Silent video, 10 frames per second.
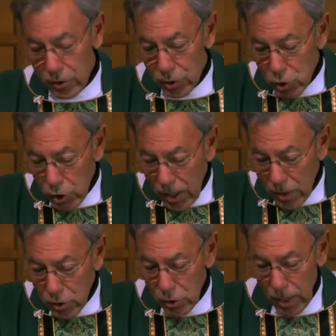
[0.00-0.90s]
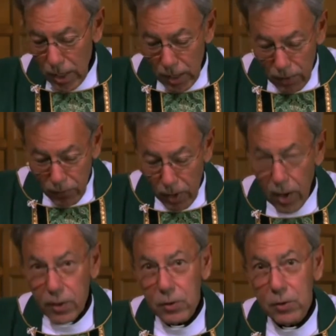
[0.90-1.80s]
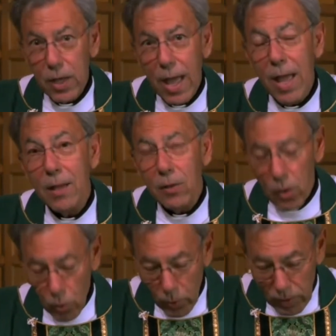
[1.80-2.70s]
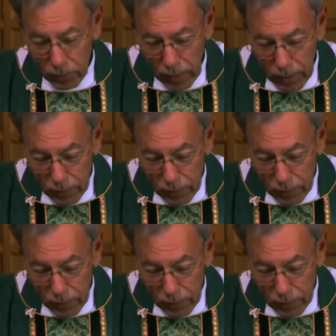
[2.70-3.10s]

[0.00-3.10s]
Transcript: a change of heart and a way of life.